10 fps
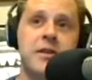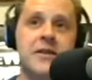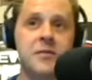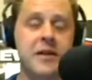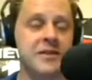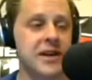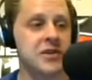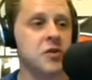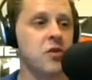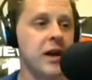I wouldn't have to pay this
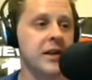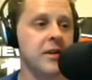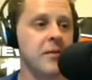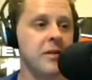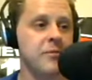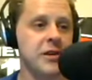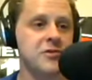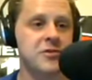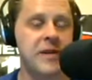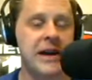guy two grand to get my
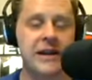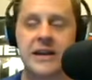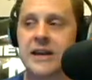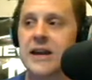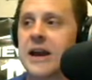pictures back.